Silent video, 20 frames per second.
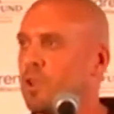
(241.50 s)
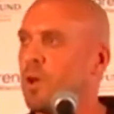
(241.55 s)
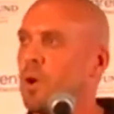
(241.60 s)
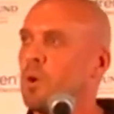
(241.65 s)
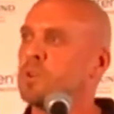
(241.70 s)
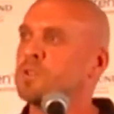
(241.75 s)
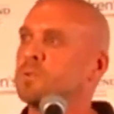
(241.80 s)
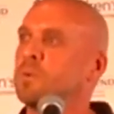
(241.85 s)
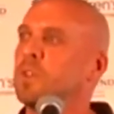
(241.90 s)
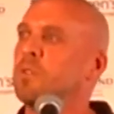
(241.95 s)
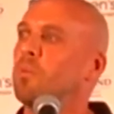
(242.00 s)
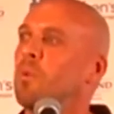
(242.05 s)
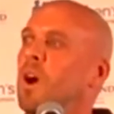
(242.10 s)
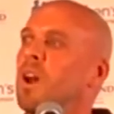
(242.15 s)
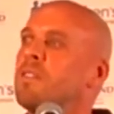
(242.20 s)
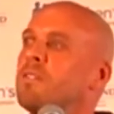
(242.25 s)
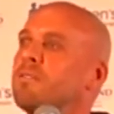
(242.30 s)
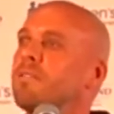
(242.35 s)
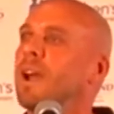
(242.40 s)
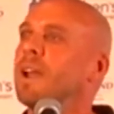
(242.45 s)
close with
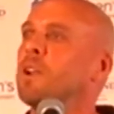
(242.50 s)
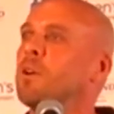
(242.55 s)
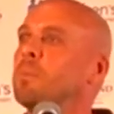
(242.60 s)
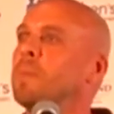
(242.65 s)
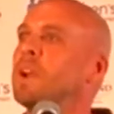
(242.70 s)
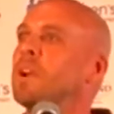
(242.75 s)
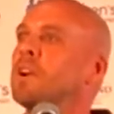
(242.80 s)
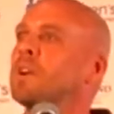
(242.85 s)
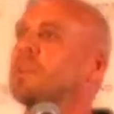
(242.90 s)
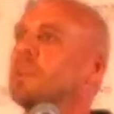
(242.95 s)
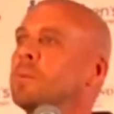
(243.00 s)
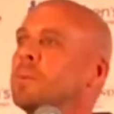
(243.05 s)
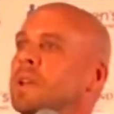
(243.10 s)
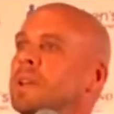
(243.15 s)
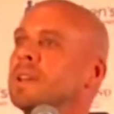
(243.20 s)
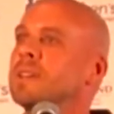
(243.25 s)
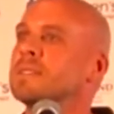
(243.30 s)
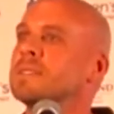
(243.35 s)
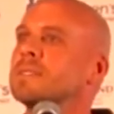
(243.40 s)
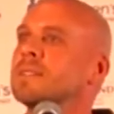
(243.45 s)
one final miracle,
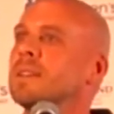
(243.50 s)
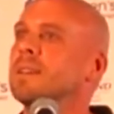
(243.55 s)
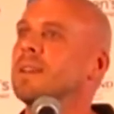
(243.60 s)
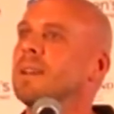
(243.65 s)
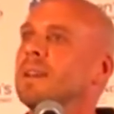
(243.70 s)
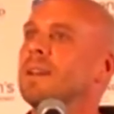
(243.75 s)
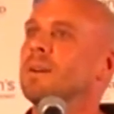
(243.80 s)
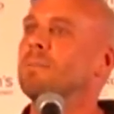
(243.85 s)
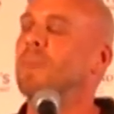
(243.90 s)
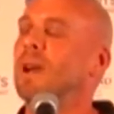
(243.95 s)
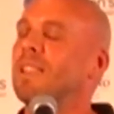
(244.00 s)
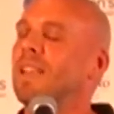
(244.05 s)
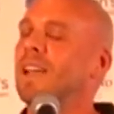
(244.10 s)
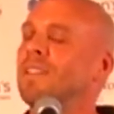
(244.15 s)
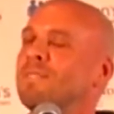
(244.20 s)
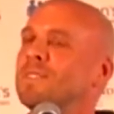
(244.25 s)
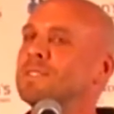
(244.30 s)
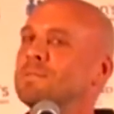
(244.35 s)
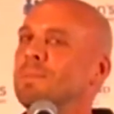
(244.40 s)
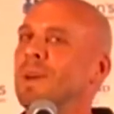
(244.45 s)
because my
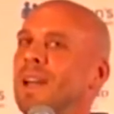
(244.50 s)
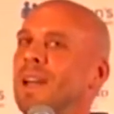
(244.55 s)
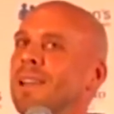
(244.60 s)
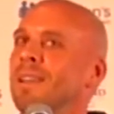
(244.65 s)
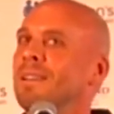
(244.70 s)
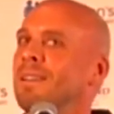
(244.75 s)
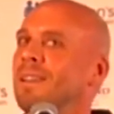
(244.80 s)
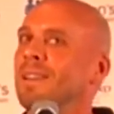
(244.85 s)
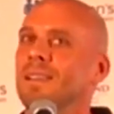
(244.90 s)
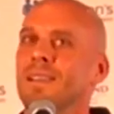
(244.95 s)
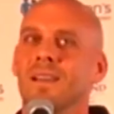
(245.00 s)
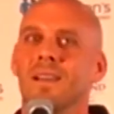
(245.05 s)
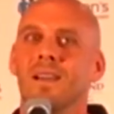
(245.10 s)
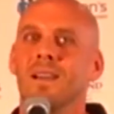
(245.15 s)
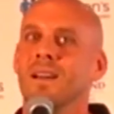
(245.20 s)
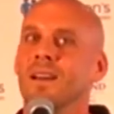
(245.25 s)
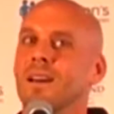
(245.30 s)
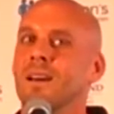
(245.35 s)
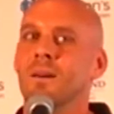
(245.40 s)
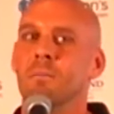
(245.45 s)
life has been
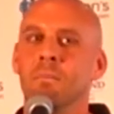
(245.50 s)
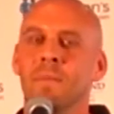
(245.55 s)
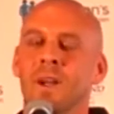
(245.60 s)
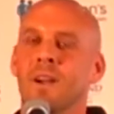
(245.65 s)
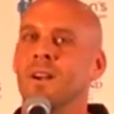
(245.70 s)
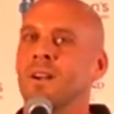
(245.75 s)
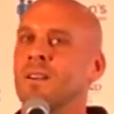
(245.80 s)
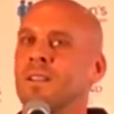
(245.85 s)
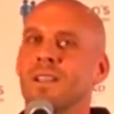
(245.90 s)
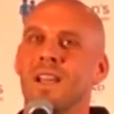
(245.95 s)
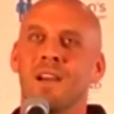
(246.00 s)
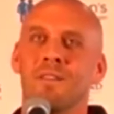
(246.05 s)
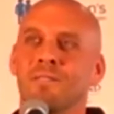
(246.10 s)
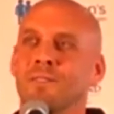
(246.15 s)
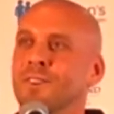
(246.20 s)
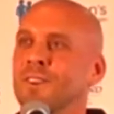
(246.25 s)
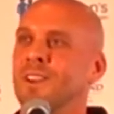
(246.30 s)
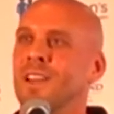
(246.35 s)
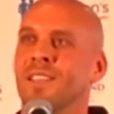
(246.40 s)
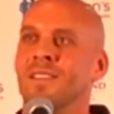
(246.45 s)
a miracle
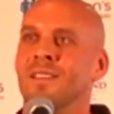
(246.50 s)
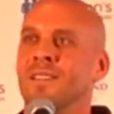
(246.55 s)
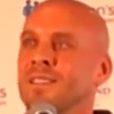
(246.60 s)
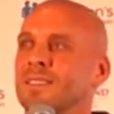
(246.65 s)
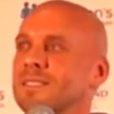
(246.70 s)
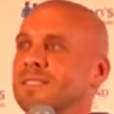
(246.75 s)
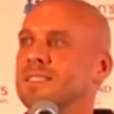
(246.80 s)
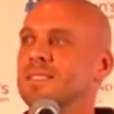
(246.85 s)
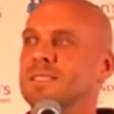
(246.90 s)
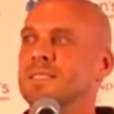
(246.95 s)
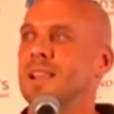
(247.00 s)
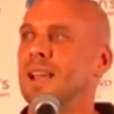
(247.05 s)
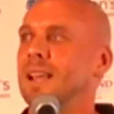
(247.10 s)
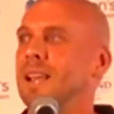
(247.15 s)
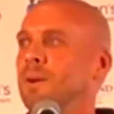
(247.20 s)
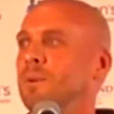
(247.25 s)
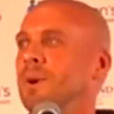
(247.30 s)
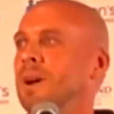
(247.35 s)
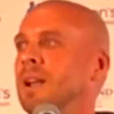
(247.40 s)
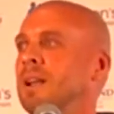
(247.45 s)
after another since
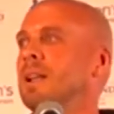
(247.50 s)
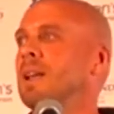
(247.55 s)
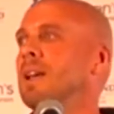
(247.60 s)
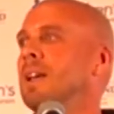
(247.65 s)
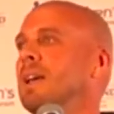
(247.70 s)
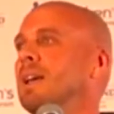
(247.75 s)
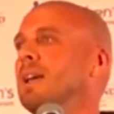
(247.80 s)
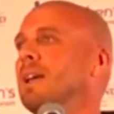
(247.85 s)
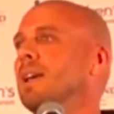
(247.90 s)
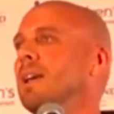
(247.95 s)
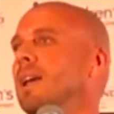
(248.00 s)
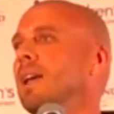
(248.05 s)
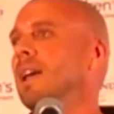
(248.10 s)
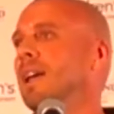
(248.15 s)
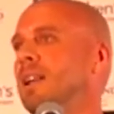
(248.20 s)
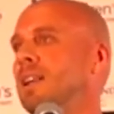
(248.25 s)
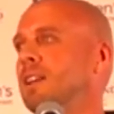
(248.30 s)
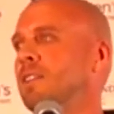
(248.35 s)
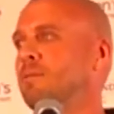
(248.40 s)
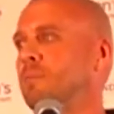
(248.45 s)
91.
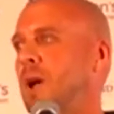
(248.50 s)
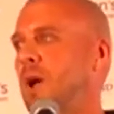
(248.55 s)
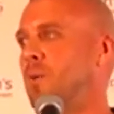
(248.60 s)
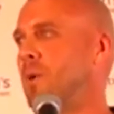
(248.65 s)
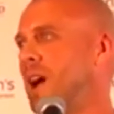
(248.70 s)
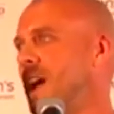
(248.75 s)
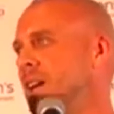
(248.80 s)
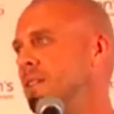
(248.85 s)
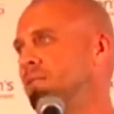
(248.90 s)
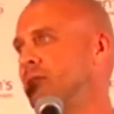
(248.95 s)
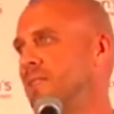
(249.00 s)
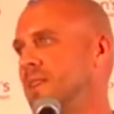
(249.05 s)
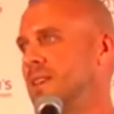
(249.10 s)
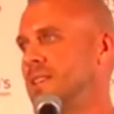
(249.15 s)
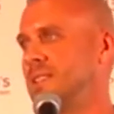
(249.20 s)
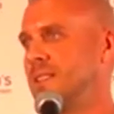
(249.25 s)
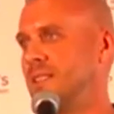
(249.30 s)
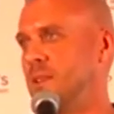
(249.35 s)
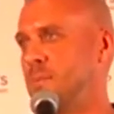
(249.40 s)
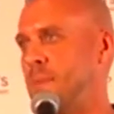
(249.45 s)
And if my wife
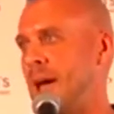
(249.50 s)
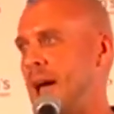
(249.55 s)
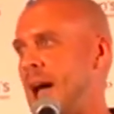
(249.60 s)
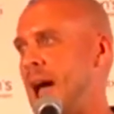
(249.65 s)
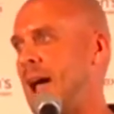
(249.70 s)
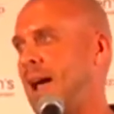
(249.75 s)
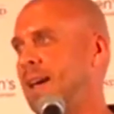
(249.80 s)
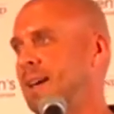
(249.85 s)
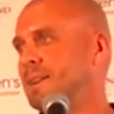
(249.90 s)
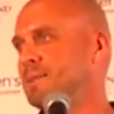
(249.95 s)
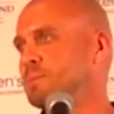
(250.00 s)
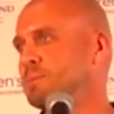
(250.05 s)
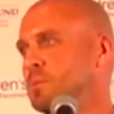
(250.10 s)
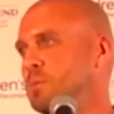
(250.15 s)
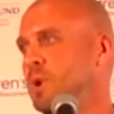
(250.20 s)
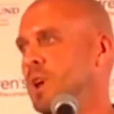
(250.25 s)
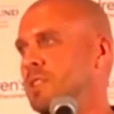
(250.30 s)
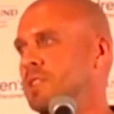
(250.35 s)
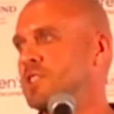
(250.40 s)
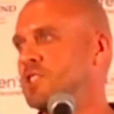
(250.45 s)
is in the back
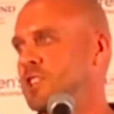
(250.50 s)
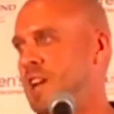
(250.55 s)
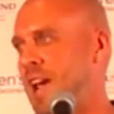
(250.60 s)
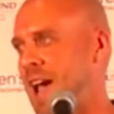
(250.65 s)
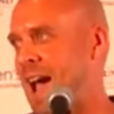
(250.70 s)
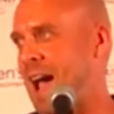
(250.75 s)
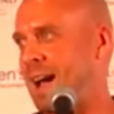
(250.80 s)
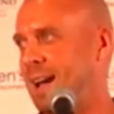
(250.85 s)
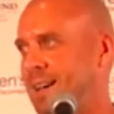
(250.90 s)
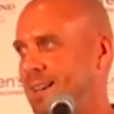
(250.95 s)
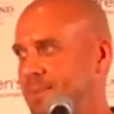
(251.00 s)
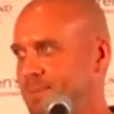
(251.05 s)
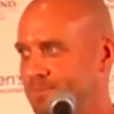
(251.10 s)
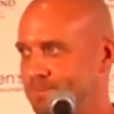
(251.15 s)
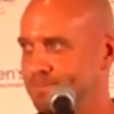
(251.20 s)
with Jack,